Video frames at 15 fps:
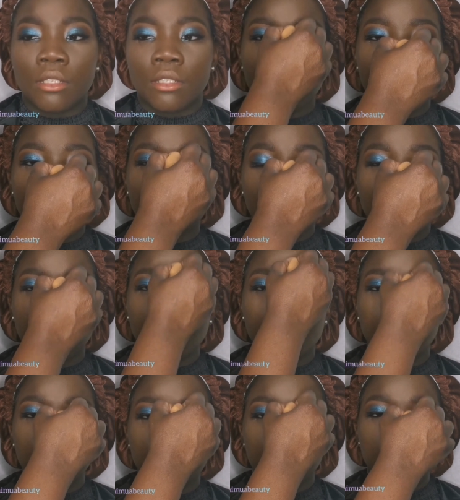and then brush it
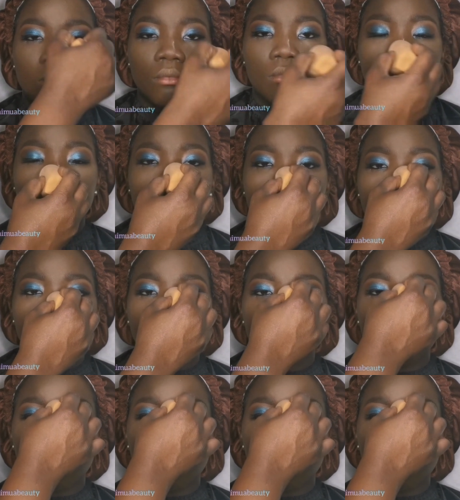off when needs be.